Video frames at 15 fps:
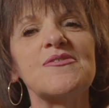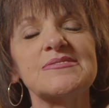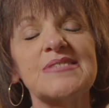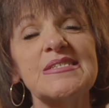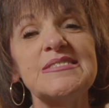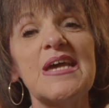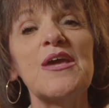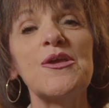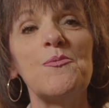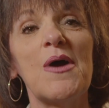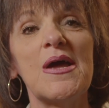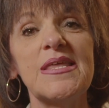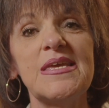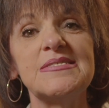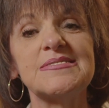goes, I tell you
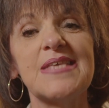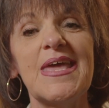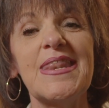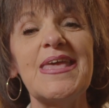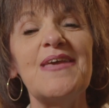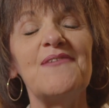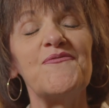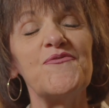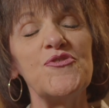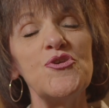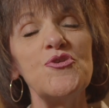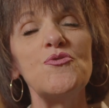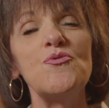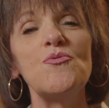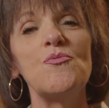what, he said, if
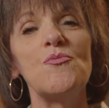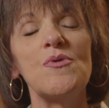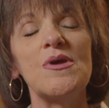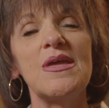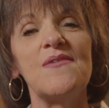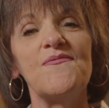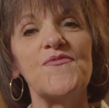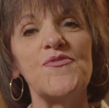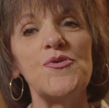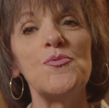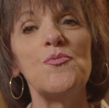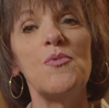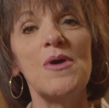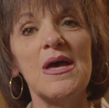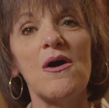you
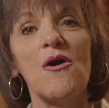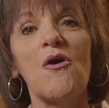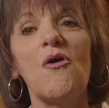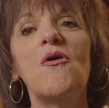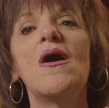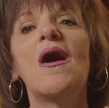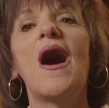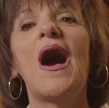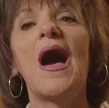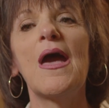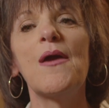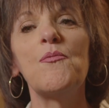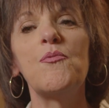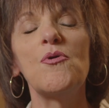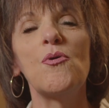will,
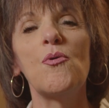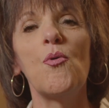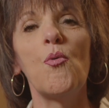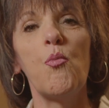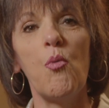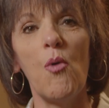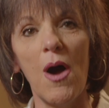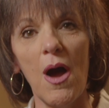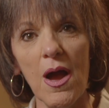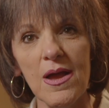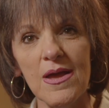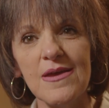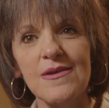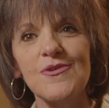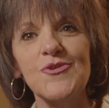I will
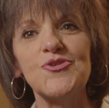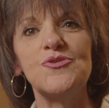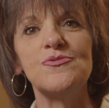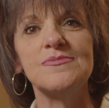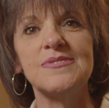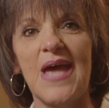walk you